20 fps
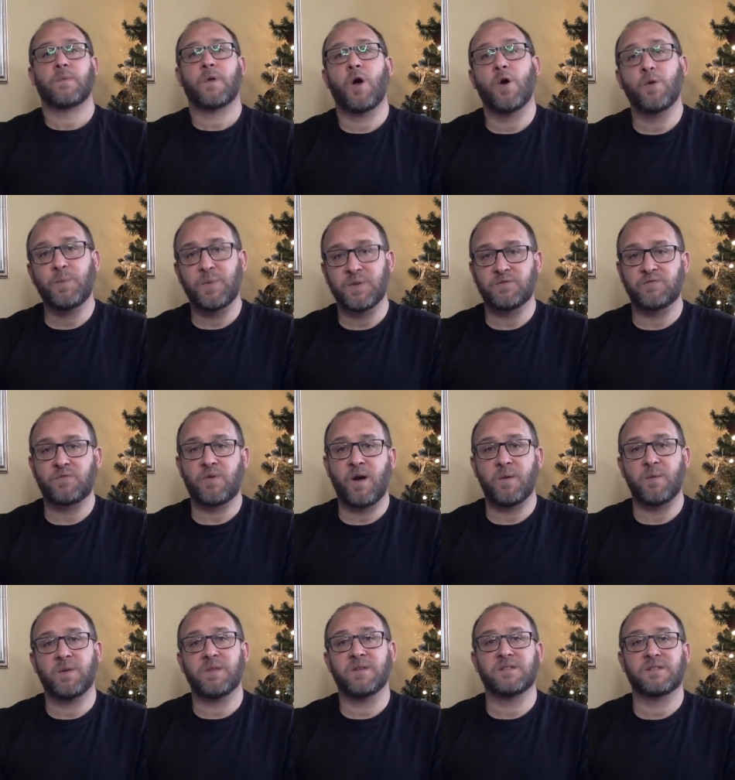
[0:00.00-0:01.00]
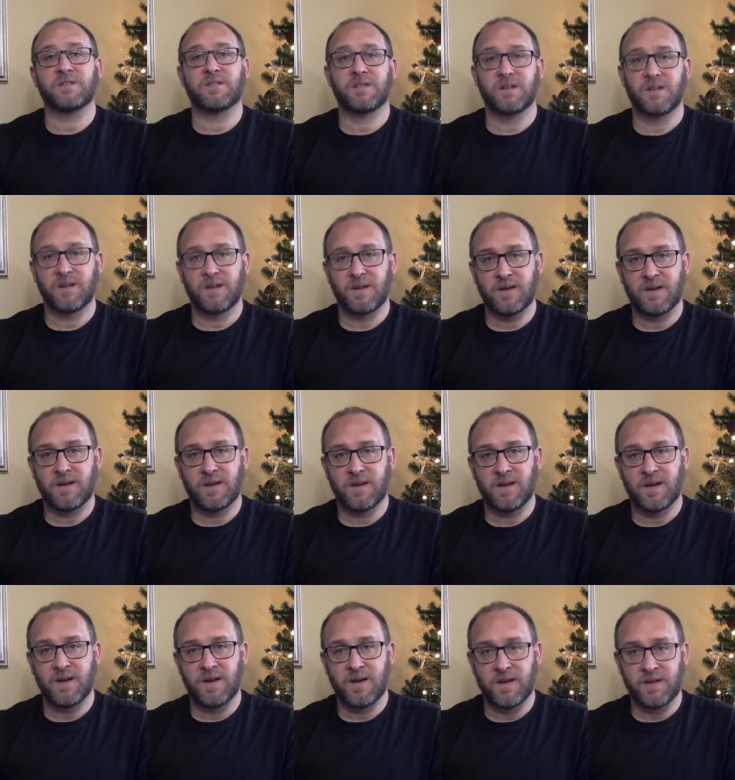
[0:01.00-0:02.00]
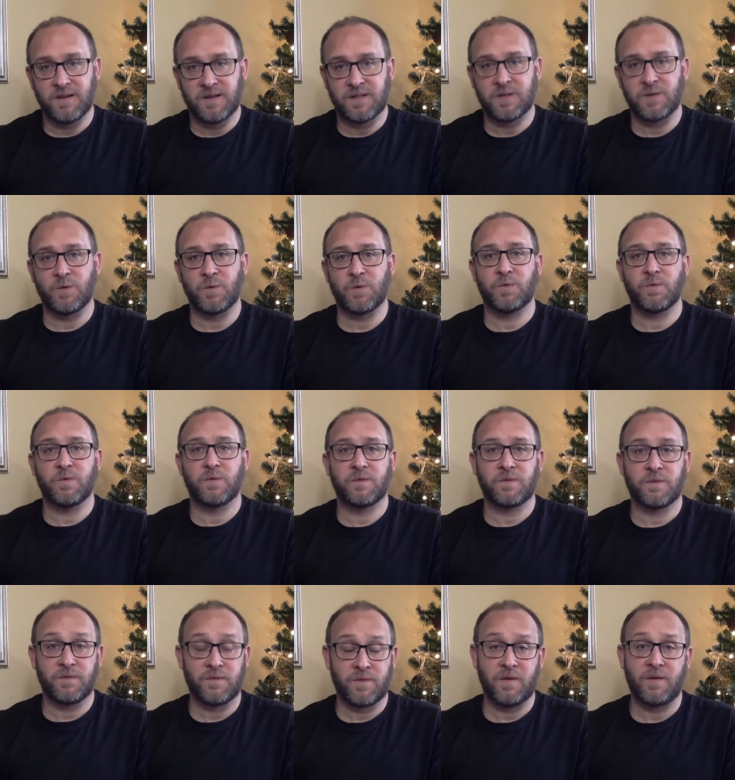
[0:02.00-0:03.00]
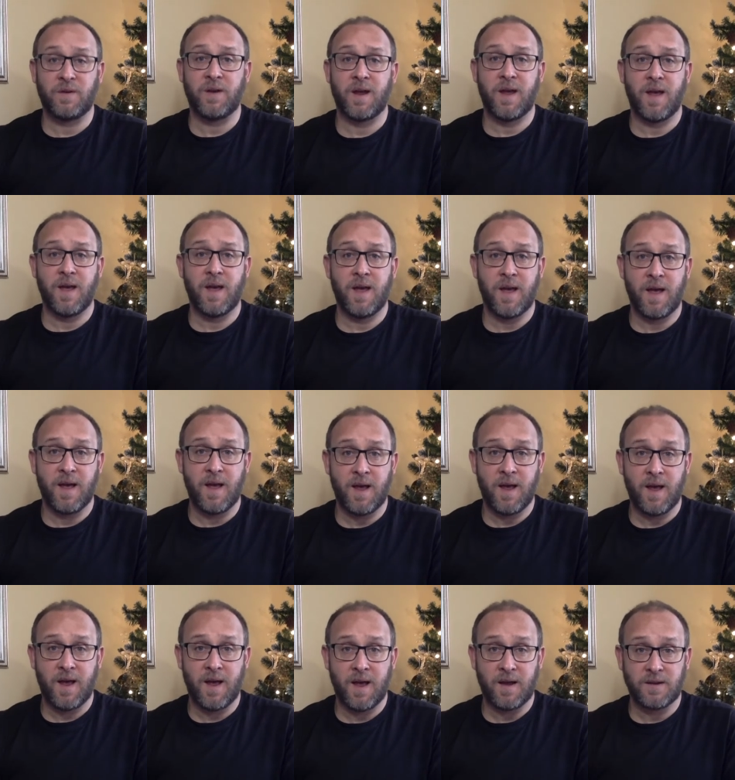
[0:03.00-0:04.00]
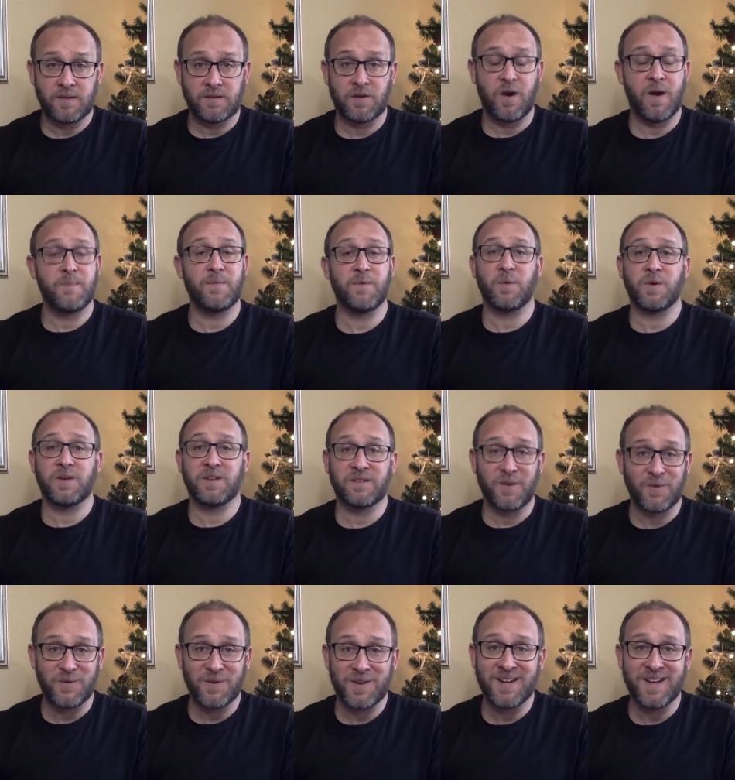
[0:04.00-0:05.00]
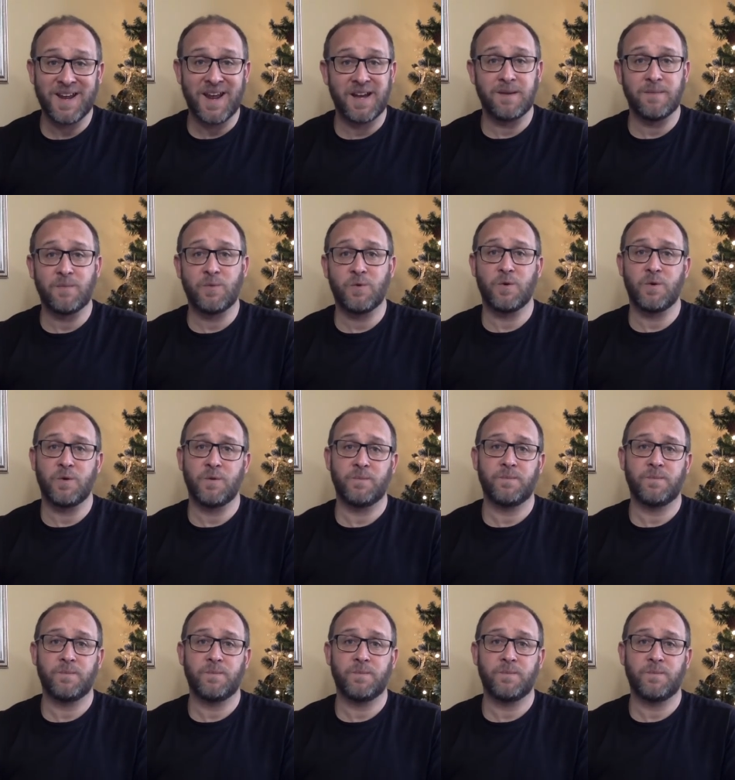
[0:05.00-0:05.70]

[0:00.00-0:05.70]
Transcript: Hope is right with us until the very time that we don't need it anymore,